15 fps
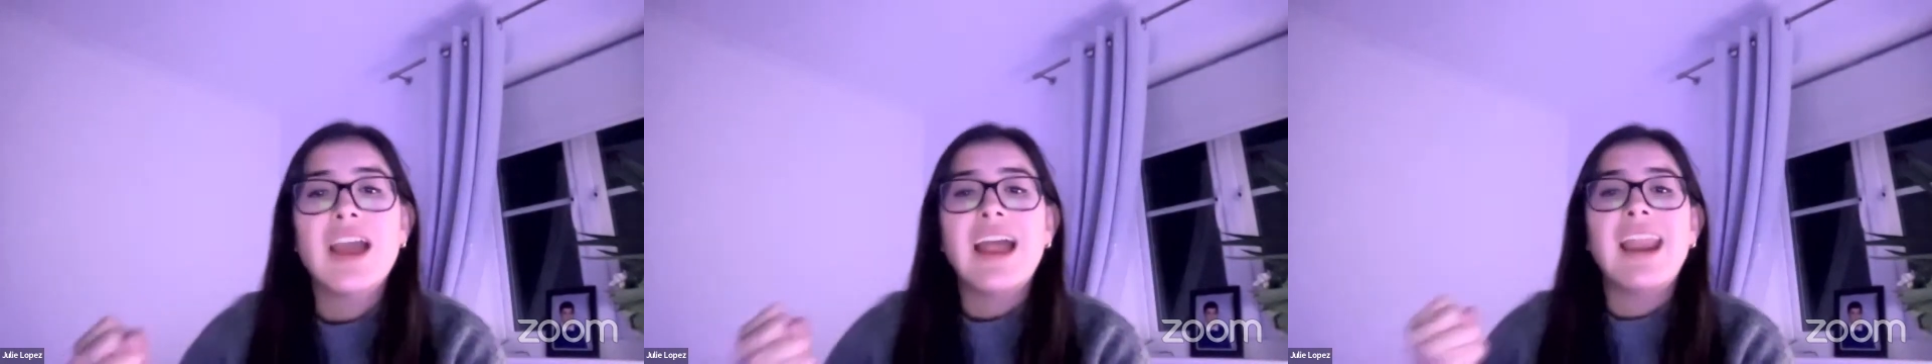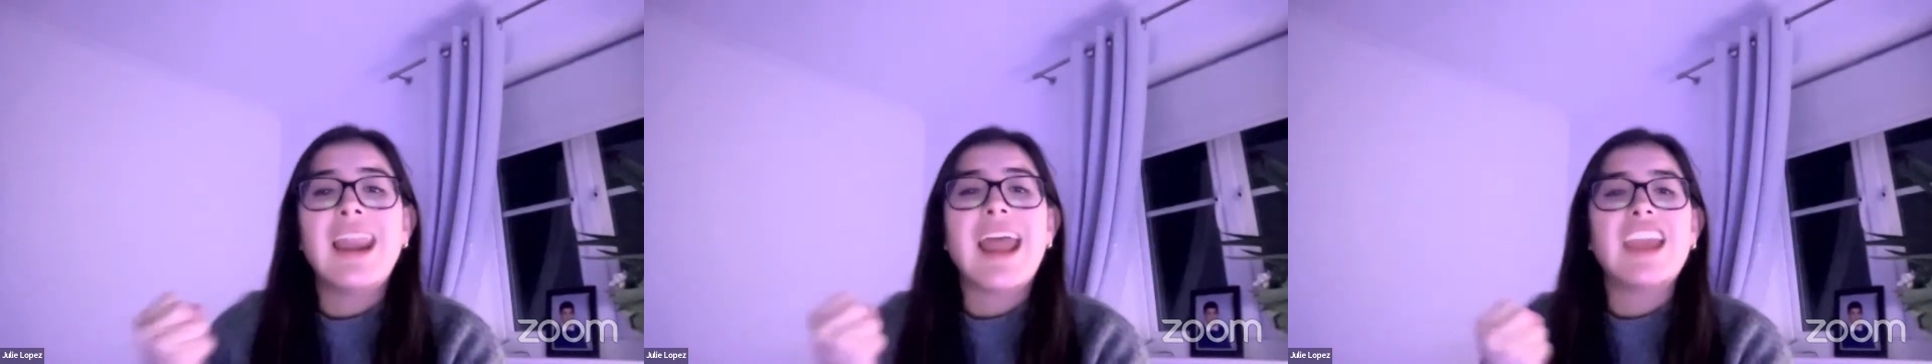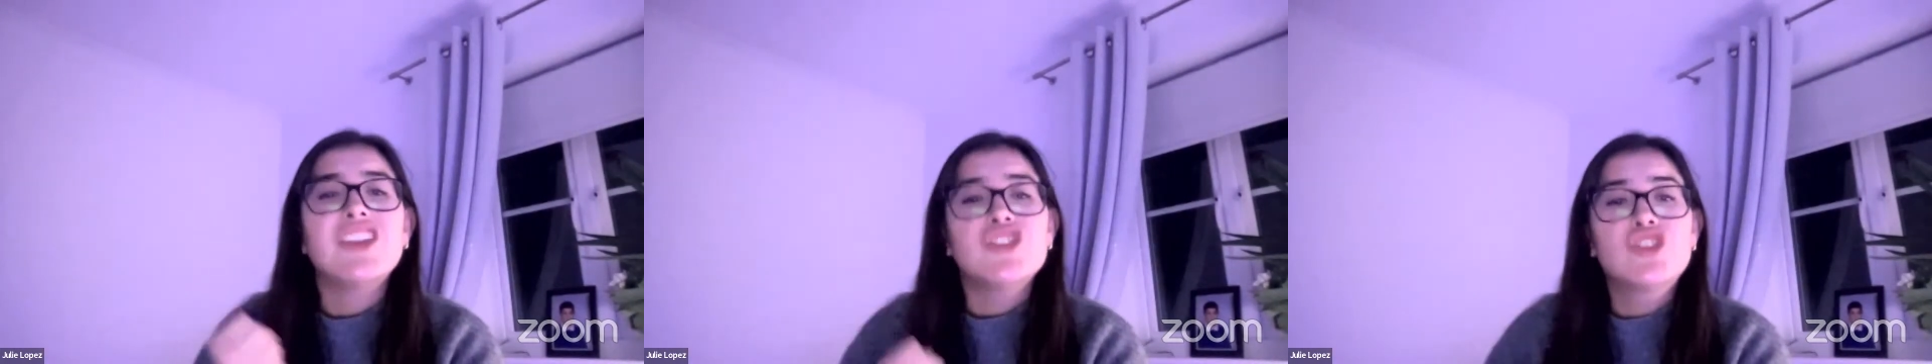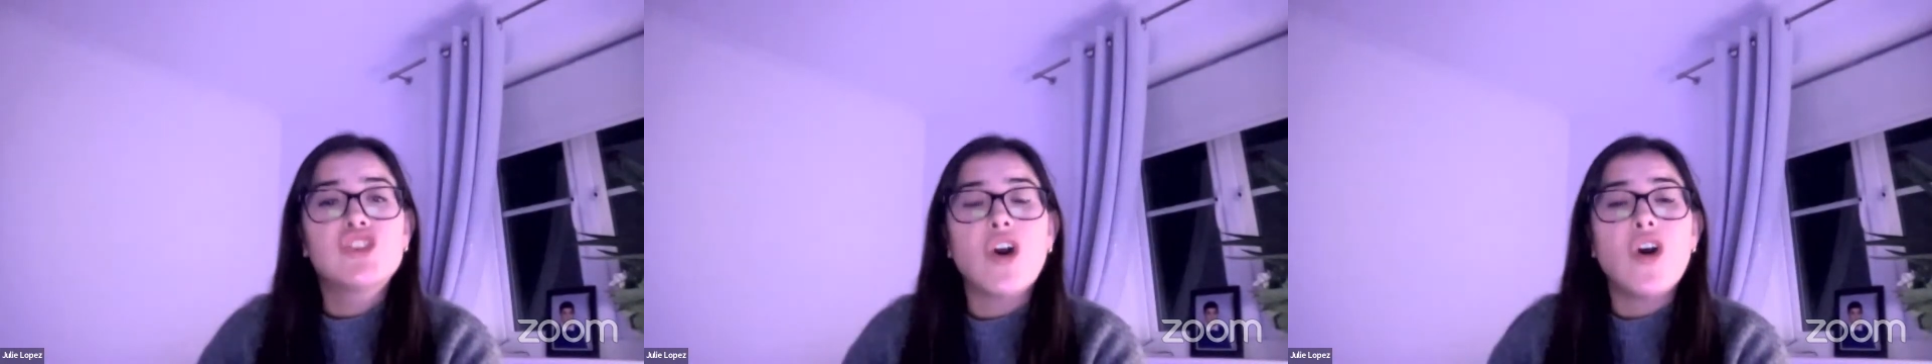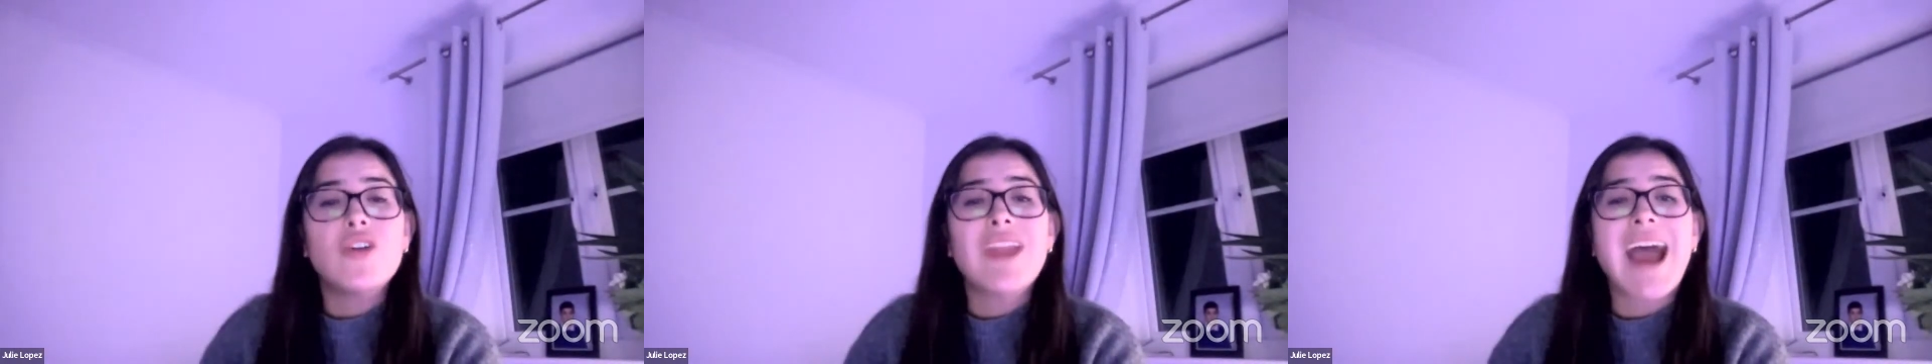Like
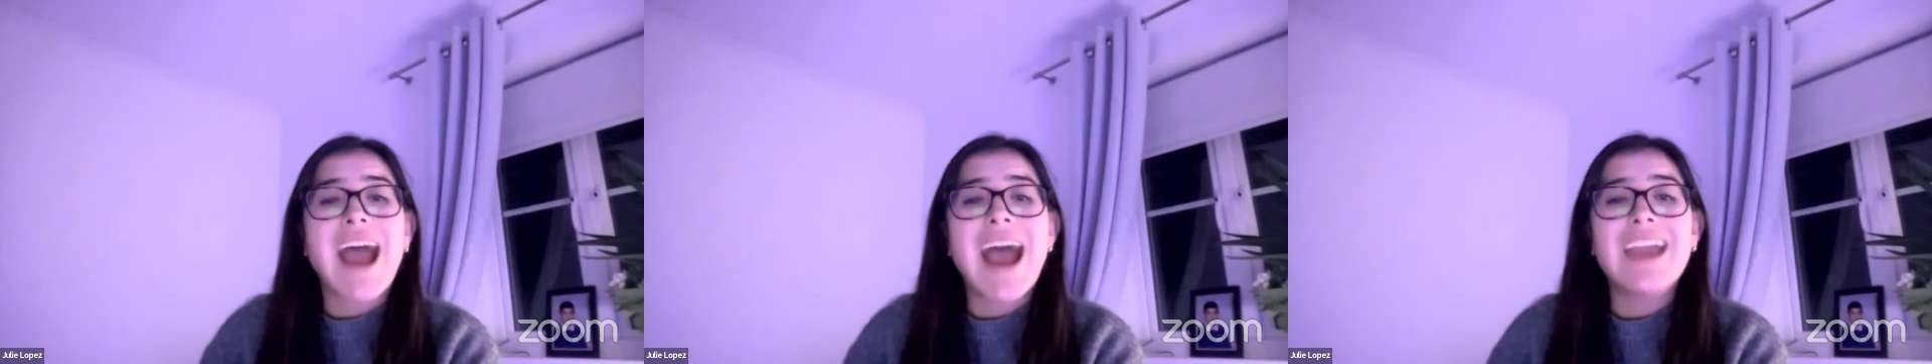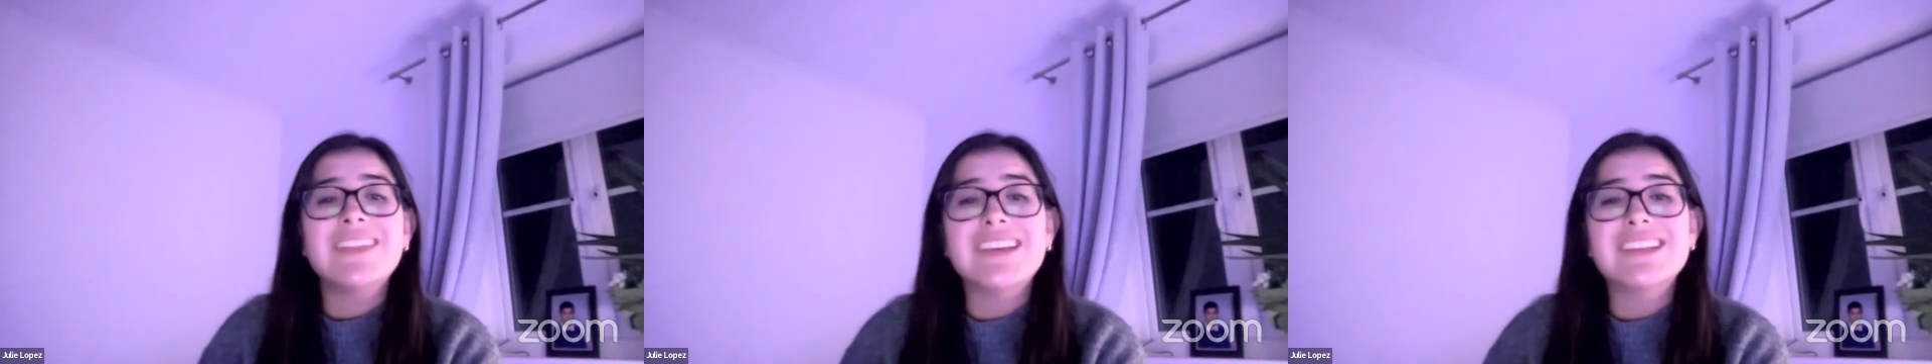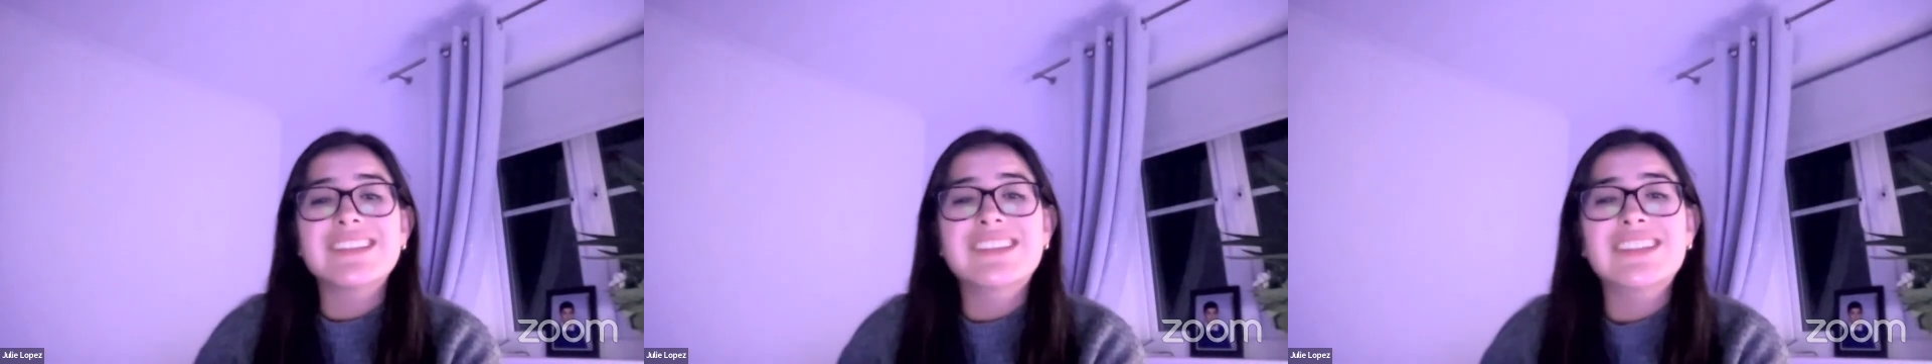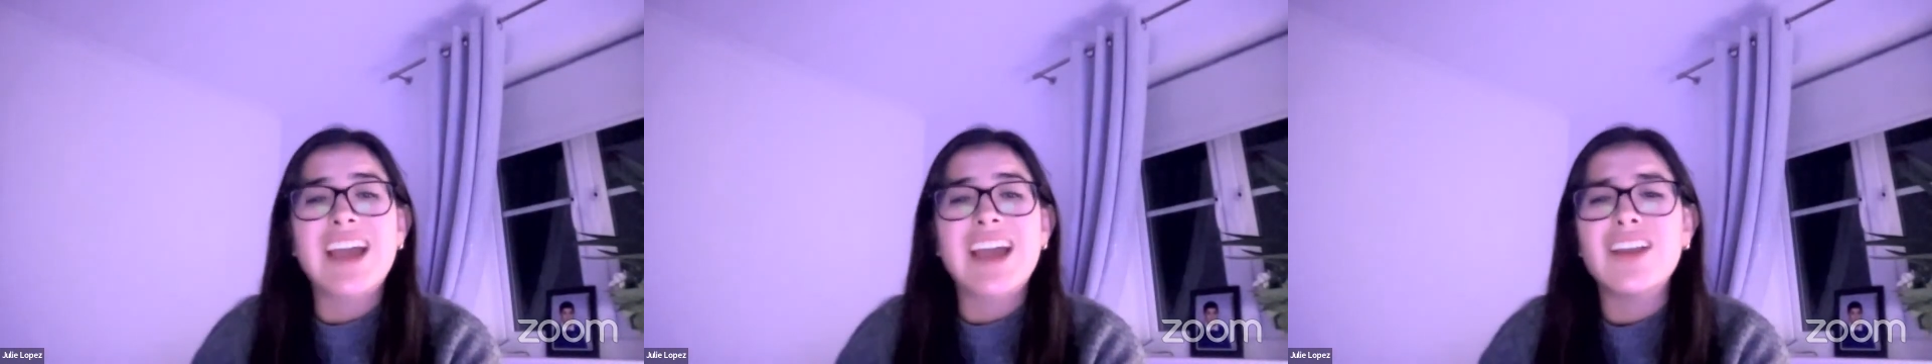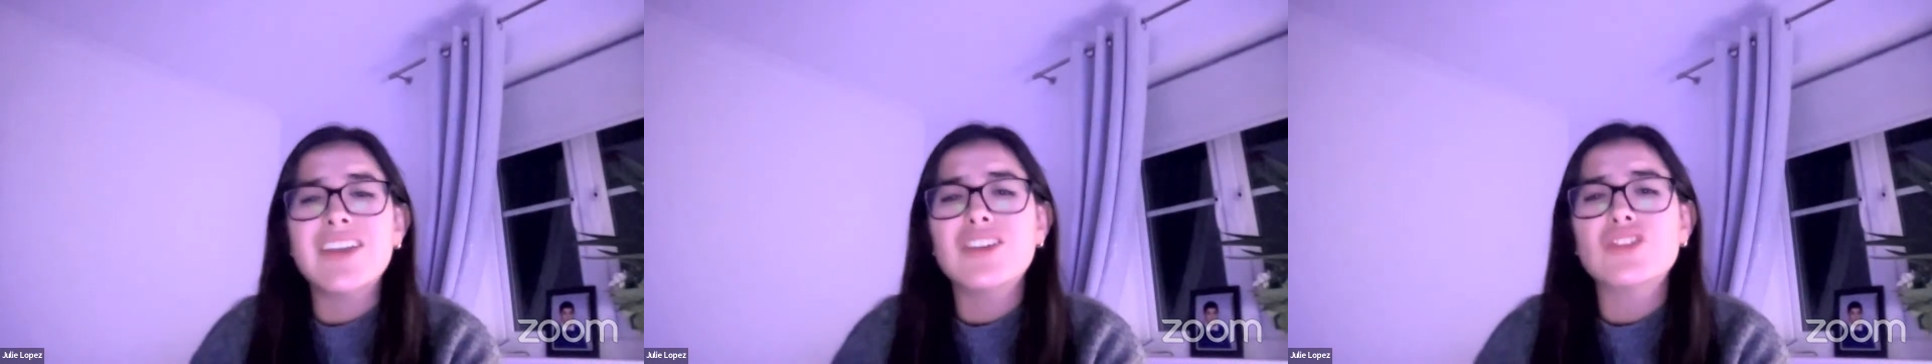John, I
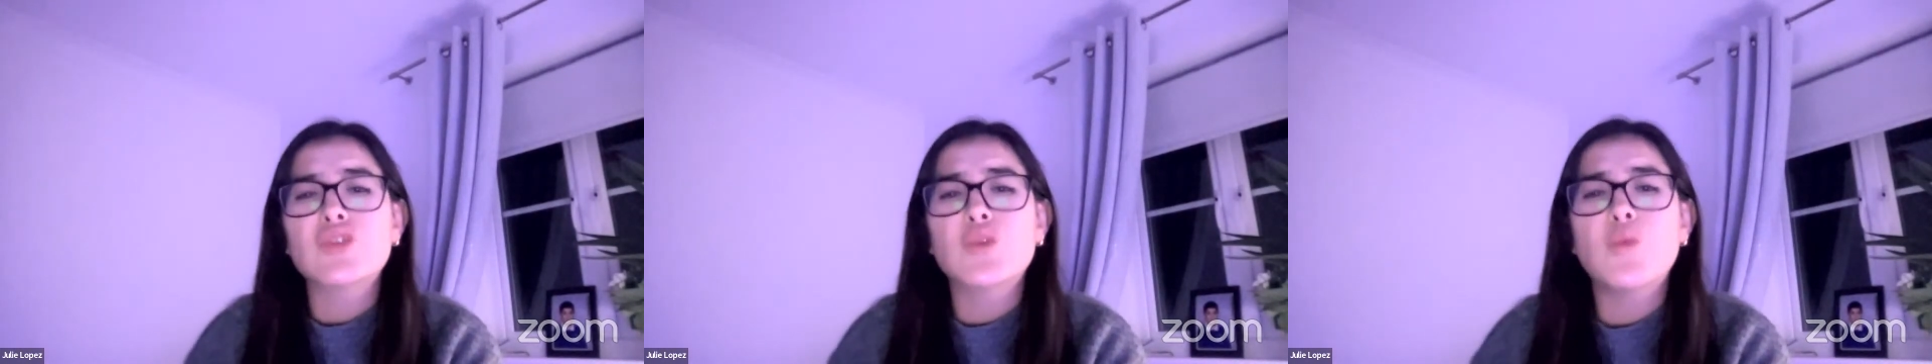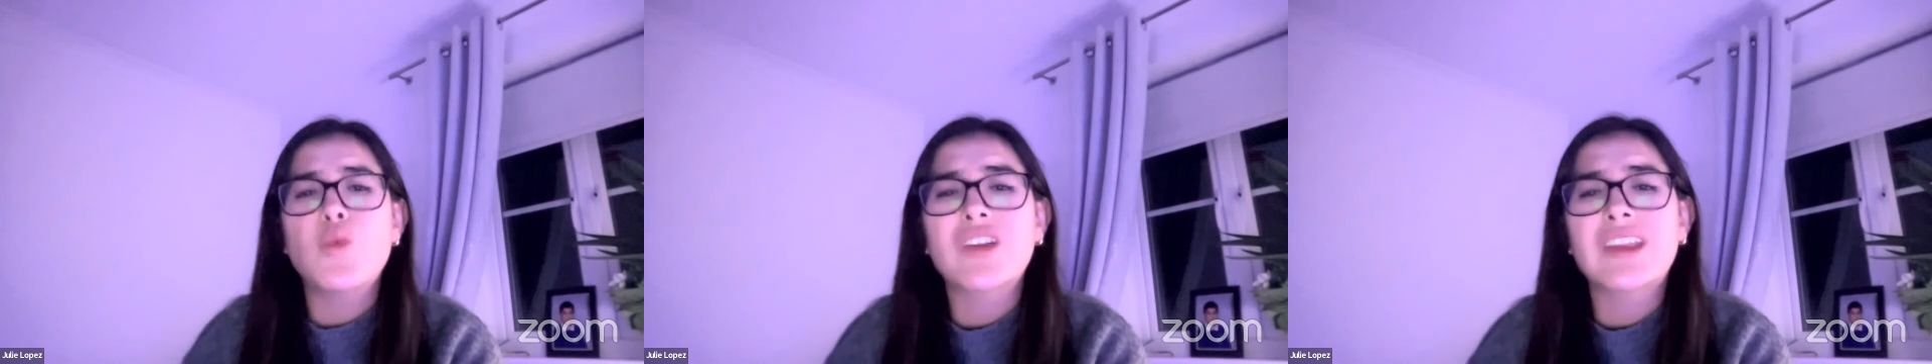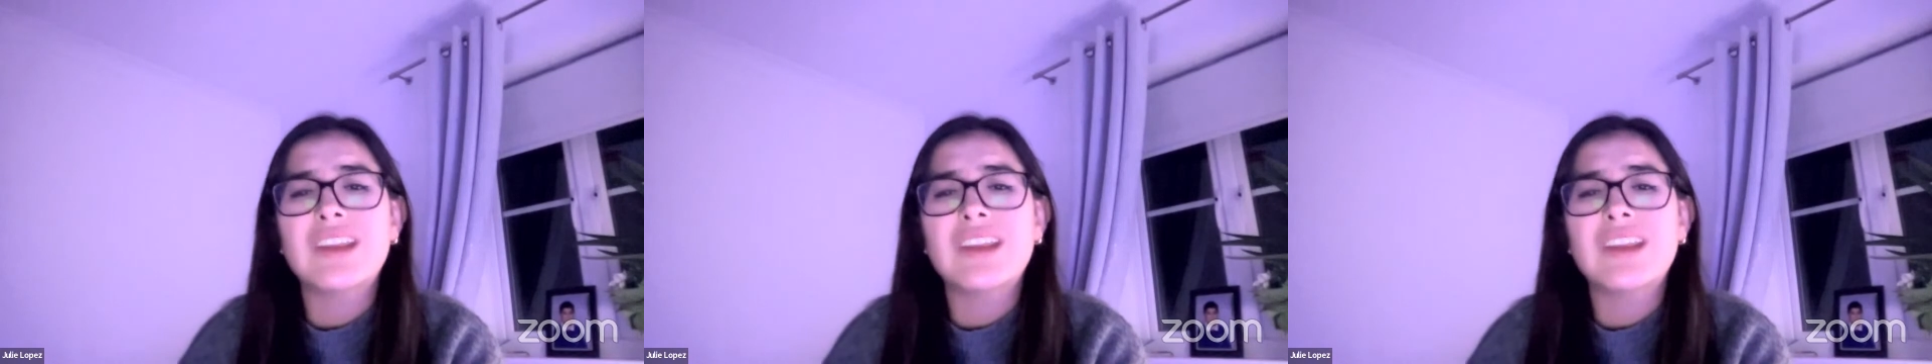desire to walk